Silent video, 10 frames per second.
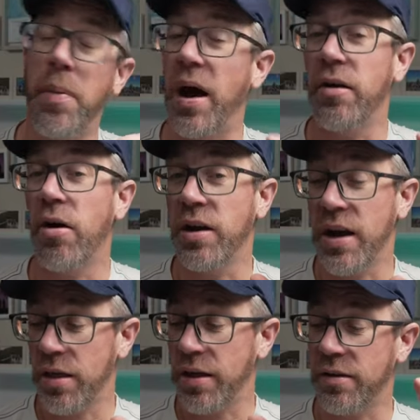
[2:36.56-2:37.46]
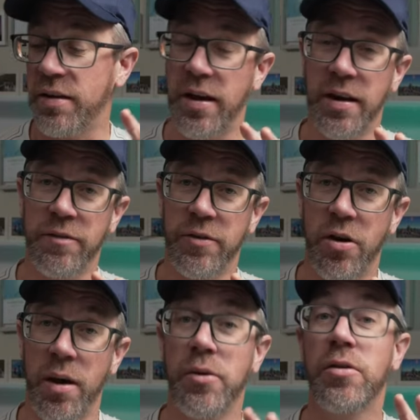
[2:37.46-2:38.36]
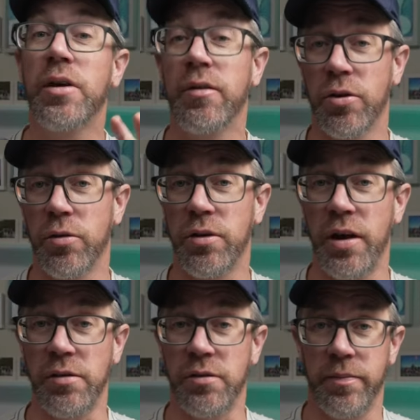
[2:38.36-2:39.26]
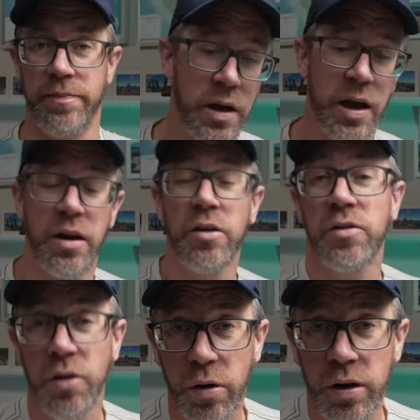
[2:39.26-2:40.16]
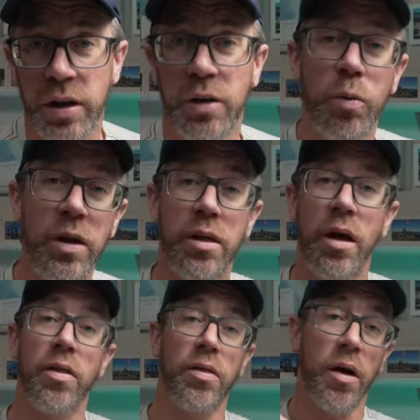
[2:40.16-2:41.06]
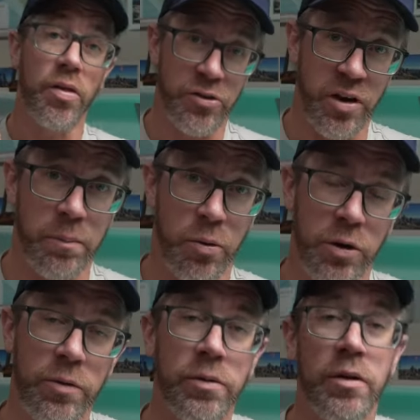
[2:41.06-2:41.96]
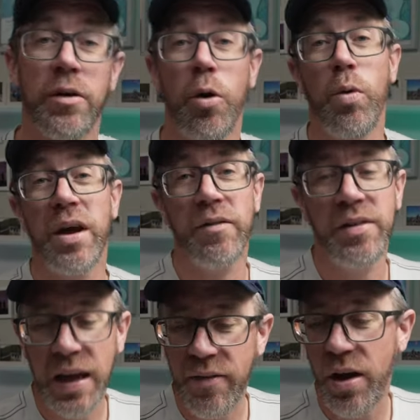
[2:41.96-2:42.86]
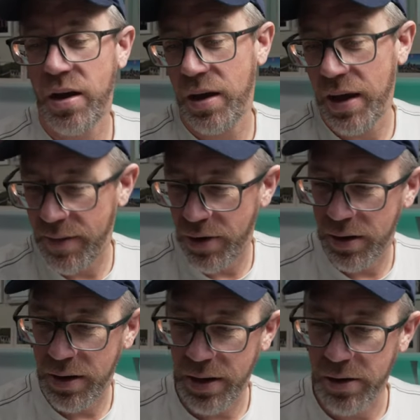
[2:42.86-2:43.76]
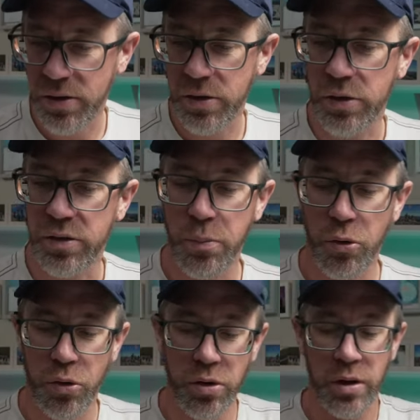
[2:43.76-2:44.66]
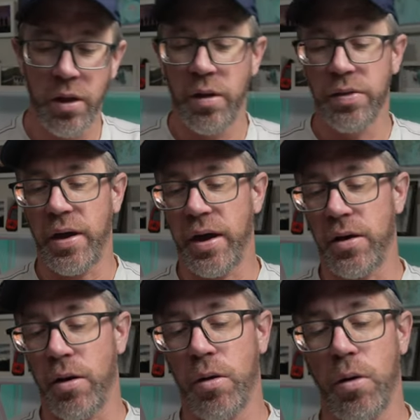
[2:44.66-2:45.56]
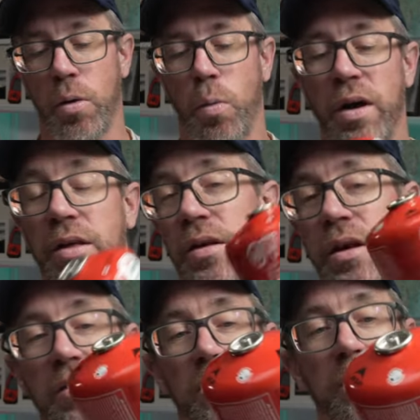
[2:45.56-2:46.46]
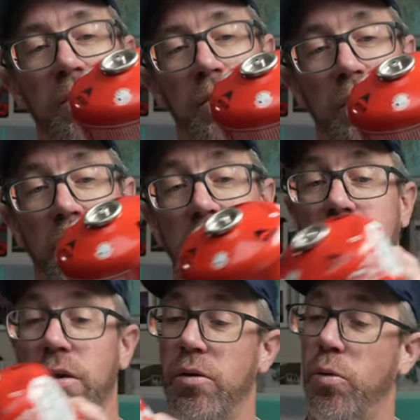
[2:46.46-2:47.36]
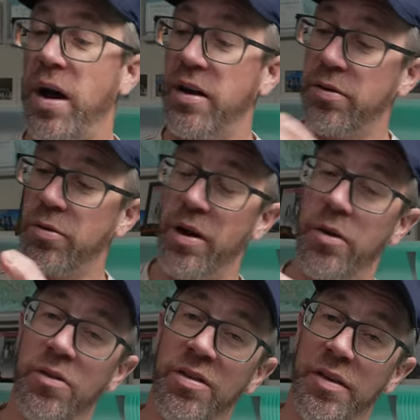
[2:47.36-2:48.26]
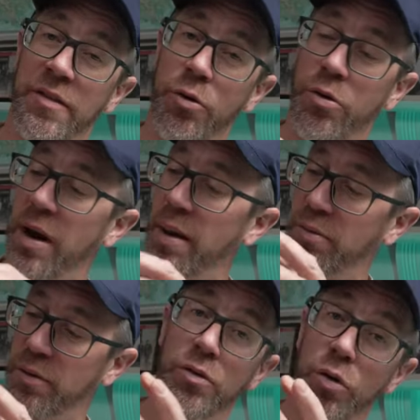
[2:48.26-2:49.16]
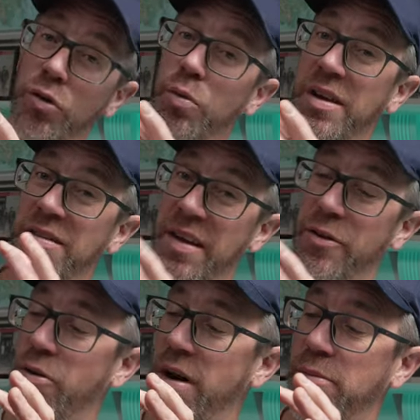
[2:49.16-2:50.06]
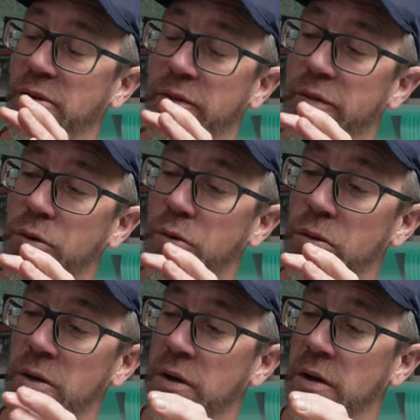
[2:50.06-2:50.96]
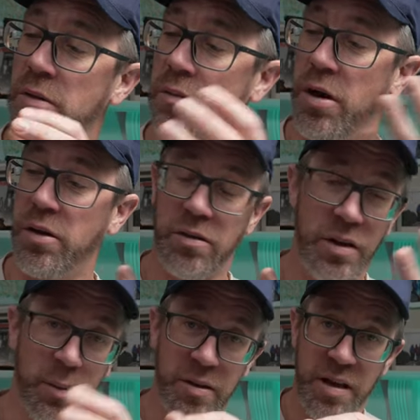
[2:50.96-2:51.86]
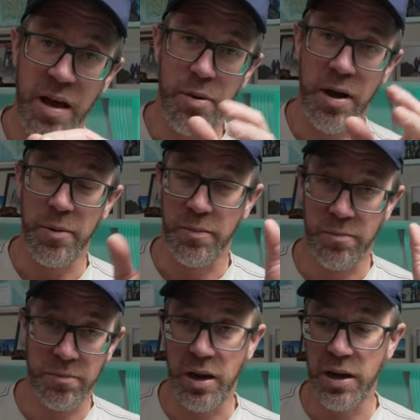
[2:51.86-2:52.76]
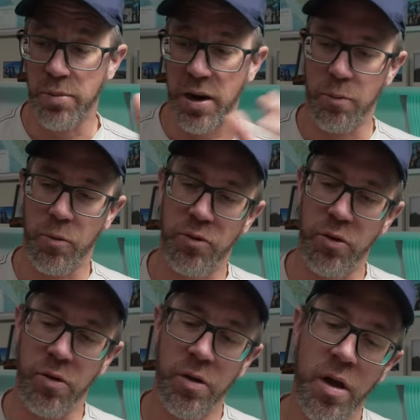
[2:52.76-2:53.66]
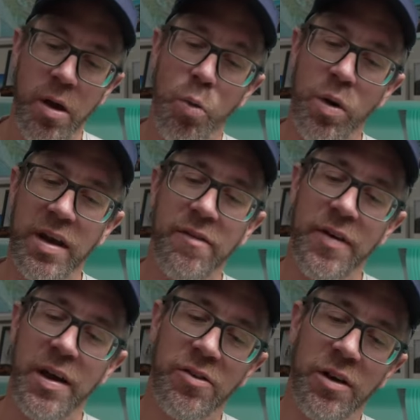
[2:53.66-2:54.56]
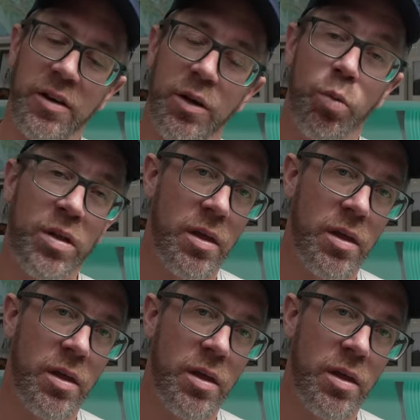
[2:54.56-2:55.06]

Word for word: but I now think it's had enough time to give it a good test. And historically with the Jetboil, we have never ever needed to use more than 1 of these. It's a total weight of 374 grams, so it's 227 grams of fuel. I use the MSR brand, but any brand will do. We have found generally with